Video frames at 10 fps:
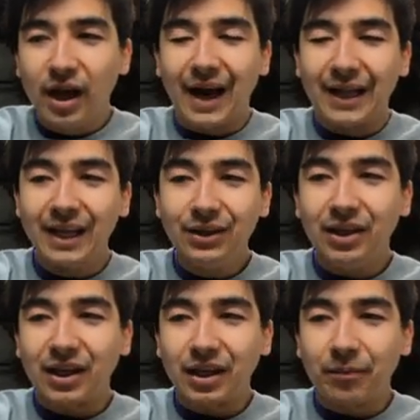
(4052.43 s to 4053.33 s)
and then,
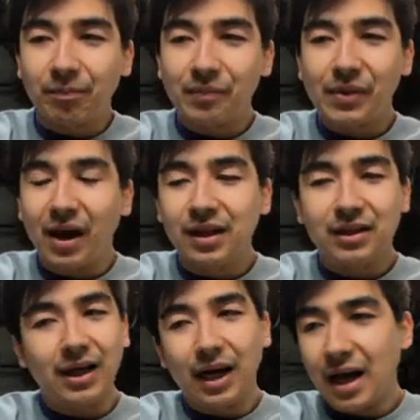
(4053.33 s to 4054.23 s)
like,
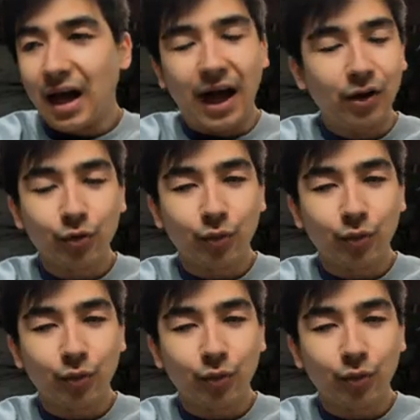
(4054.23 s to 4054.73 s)
I don't